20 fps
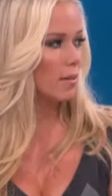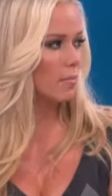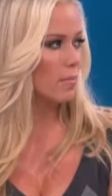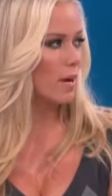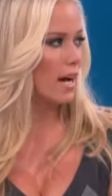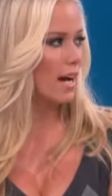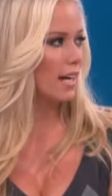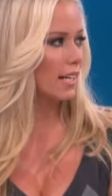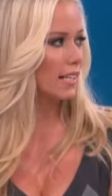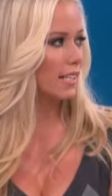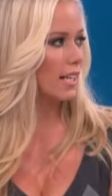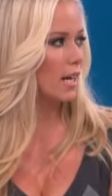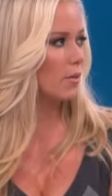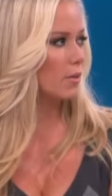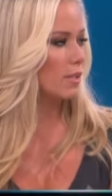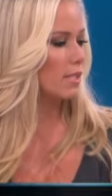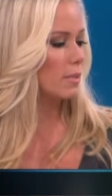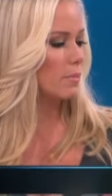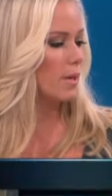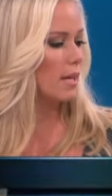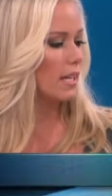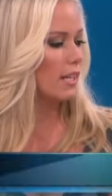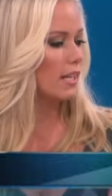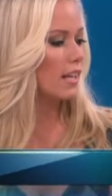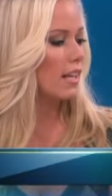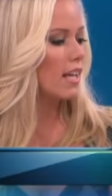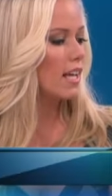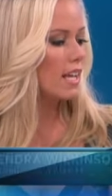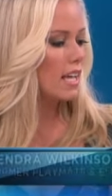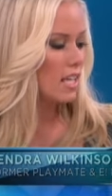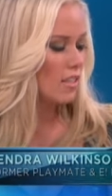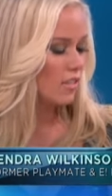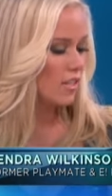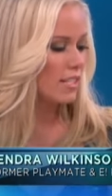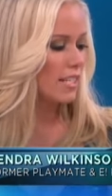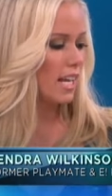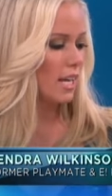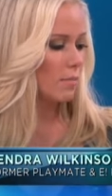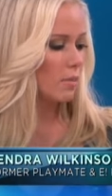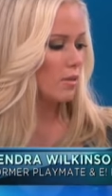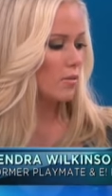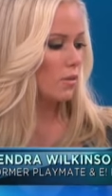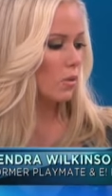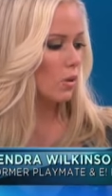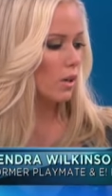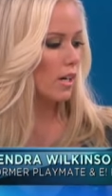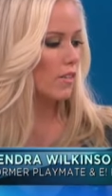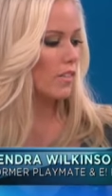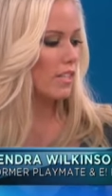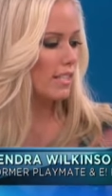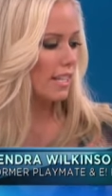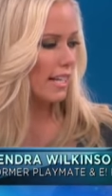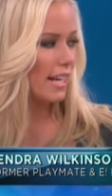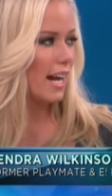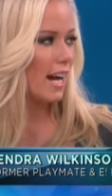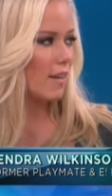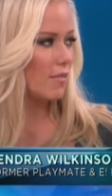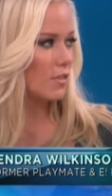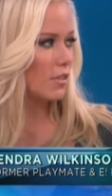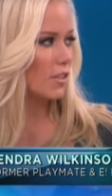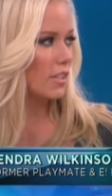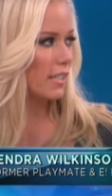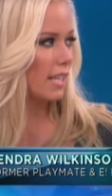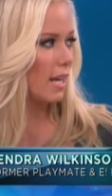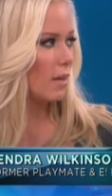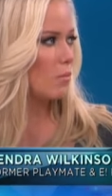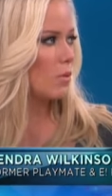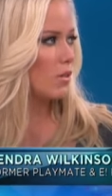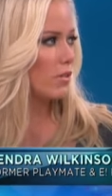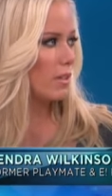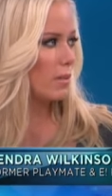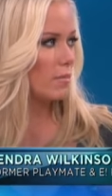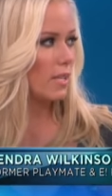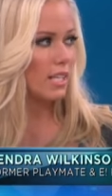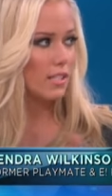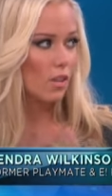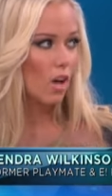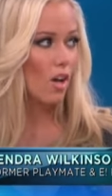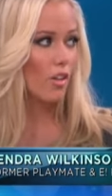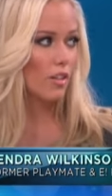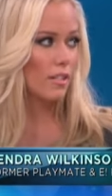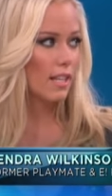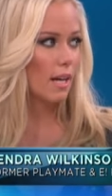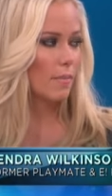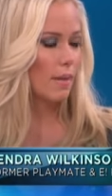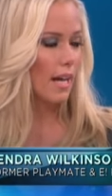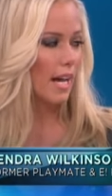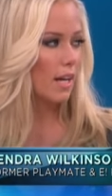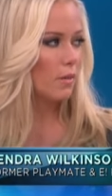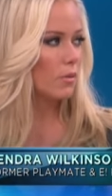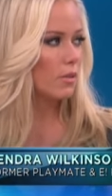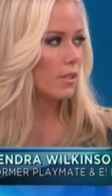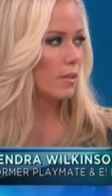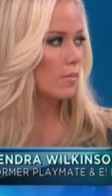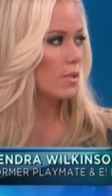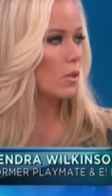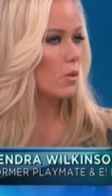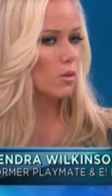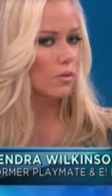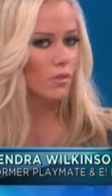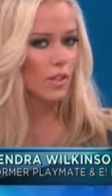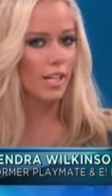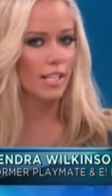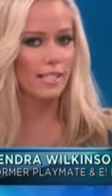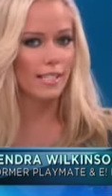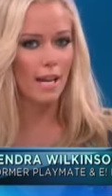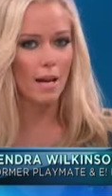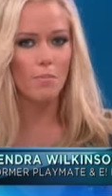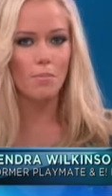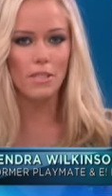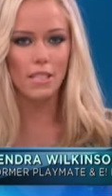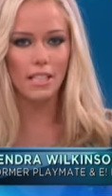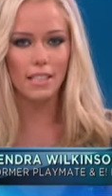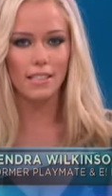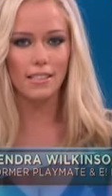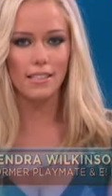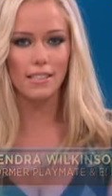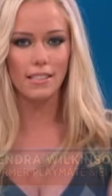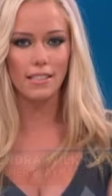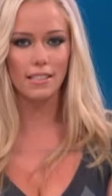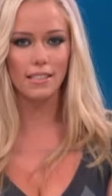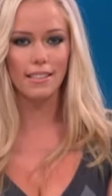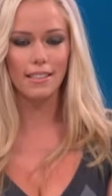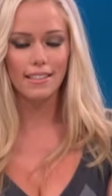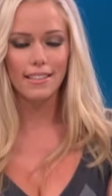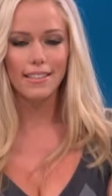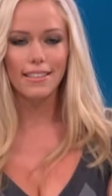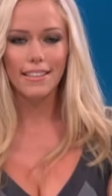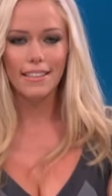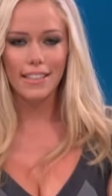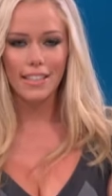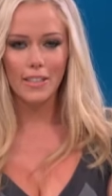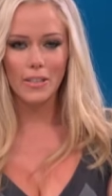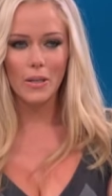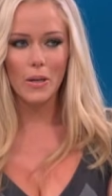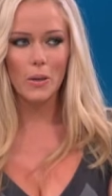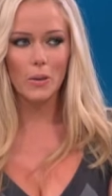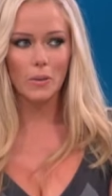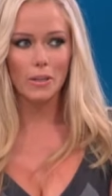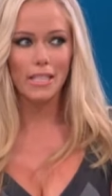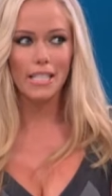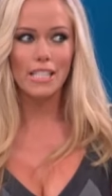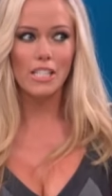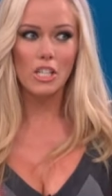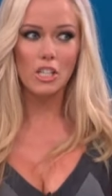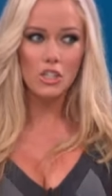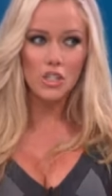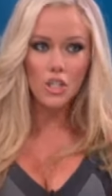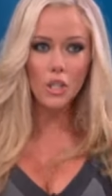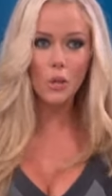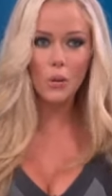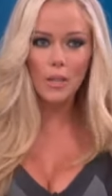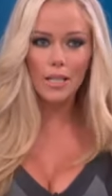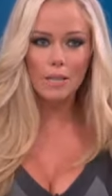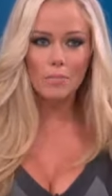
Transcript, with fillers: come back and I would spend the day before and the day after the game with him. That's all the time I had with him. So it was very tempting to, you know, to do